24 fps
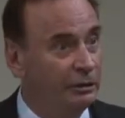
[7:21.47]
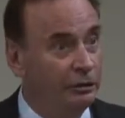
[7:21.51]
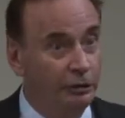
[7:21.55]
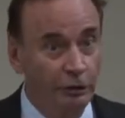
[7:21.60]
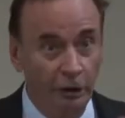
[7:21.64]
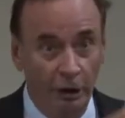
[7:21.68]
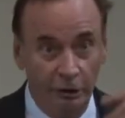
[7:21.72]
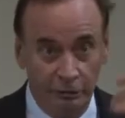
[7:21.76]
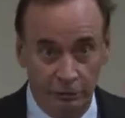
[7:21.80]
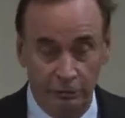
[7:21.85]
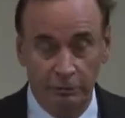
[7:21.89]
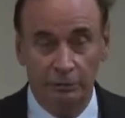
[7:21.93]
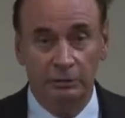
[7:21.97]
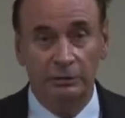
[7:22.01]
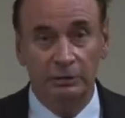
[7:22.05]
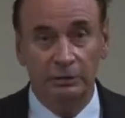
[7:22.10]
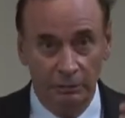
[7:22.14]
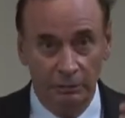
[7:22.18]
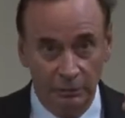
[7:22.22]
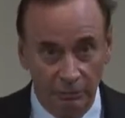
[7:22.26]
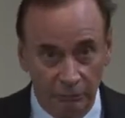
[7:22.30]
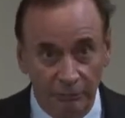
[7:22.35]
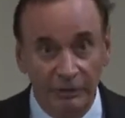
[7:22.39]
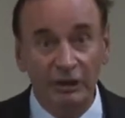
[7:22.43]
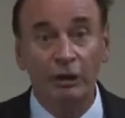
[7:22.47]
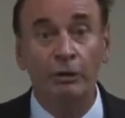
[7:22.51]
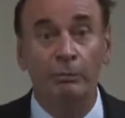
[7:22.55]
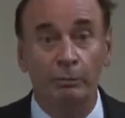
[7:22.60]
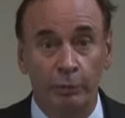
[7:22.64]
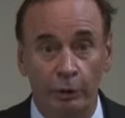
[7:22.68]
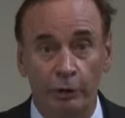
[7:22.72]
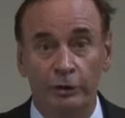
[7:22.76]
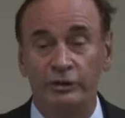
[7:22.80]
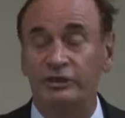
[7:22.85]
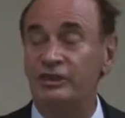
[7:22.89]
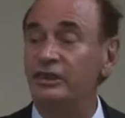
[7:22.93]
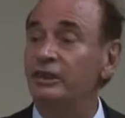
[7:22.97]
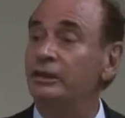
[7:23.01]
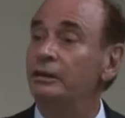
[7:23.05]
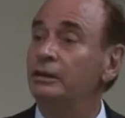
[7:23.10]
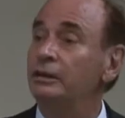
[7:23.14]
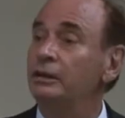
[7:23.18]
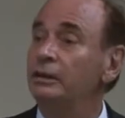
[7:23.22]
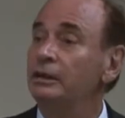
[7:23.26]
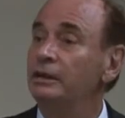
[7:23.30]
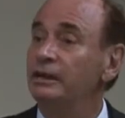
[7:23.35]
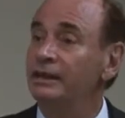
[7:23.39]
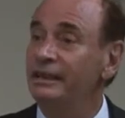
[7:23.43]
not
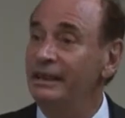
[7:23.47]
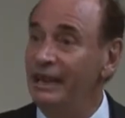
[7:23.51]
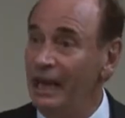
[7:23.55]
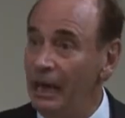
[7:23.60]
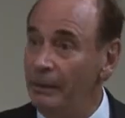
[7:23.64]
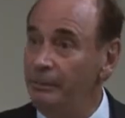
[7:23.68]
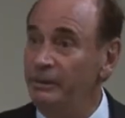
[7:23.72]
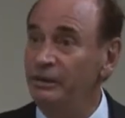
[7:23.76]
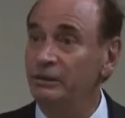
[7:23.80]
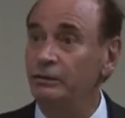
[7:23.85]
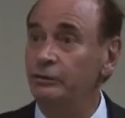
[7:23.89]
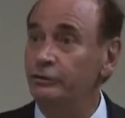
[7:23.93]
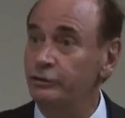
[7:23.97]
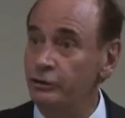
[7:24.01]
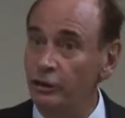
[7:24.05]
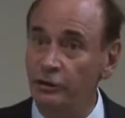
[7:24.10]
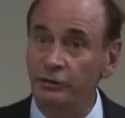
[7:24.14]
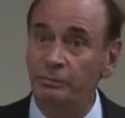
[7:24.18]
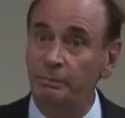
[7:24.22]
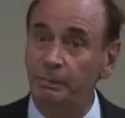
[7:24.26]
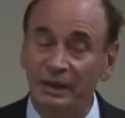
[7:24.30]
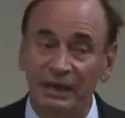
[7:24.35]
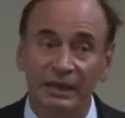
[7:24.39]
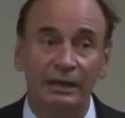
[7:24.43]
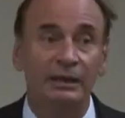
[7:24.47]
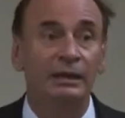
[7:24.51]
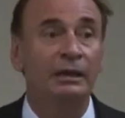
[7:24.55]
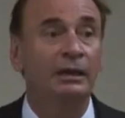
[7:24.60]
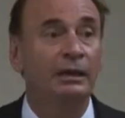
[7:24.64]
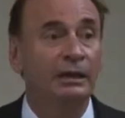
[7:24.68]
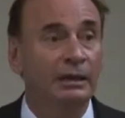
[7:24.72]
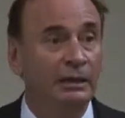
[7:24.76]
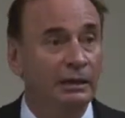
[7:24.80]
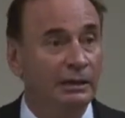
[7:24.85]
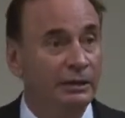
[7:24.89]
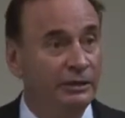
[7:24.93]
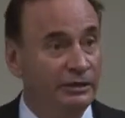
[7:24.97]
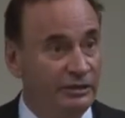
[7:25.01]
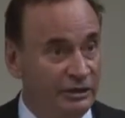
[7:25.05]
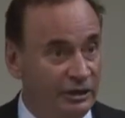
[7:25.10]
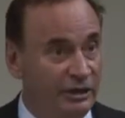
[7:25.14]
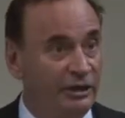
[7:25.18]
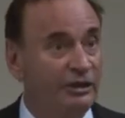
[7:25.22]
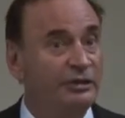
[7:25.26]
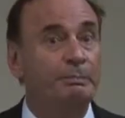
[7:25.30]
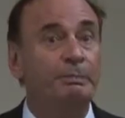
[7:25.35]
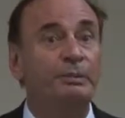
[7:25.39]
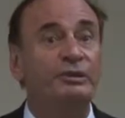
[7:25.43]
reimbursing capital, just paying
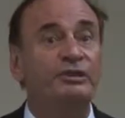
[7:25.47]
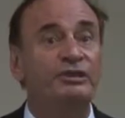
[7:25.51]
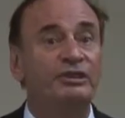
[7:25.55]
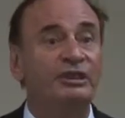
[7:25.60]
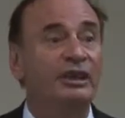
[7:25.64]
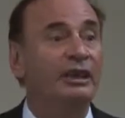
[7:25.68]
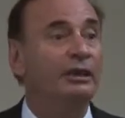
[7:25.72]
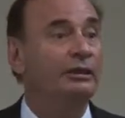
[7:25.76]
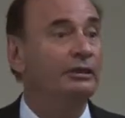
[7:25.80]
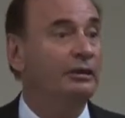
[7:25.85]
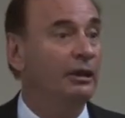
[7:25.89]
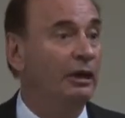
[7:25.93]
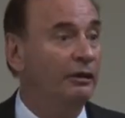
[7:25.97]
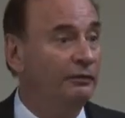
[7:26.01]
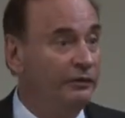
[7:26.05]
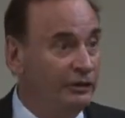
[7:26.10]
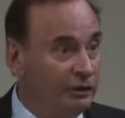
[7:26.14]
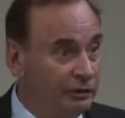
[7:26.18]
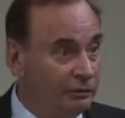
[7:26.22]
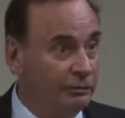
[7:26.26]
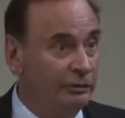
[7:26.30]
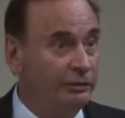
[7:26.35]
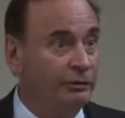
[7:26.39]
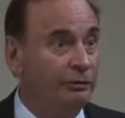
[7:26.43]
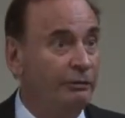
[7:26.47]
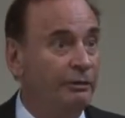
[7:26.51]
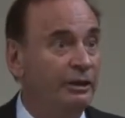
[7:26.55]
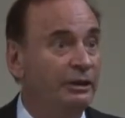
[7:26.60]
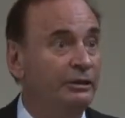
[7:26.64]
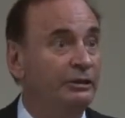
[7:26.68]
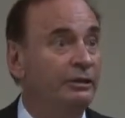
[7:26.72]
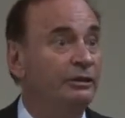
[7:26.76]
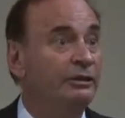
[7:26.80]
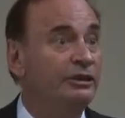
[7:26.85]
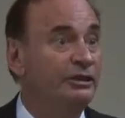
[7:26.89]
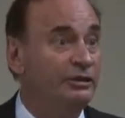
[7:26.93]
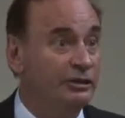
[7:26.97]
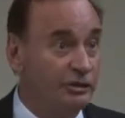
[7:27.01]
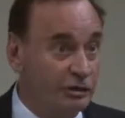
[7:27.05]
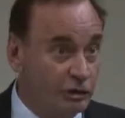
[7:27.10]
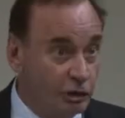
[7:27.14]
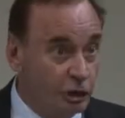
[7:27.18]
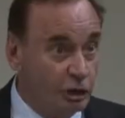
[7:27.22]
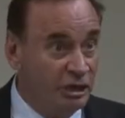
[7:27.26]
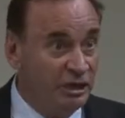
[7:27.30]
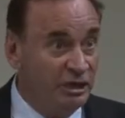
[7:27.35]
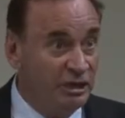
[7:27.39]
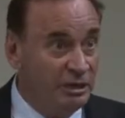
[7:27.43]
6% of interest rate on its
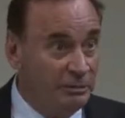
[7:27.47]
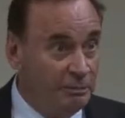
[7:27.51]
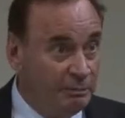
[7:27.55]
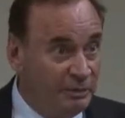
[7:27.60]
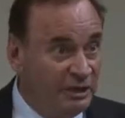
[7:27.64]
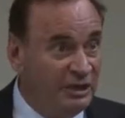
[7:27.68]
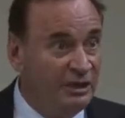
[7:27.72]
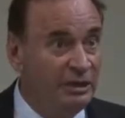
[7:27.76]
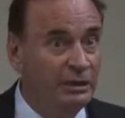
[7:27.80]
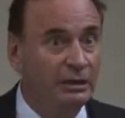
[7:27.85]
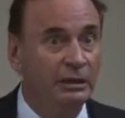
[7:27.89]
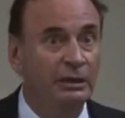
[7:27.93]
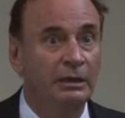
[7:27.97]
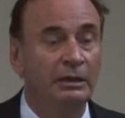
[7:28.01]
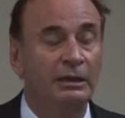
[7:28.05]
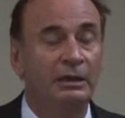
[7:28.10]
GDP.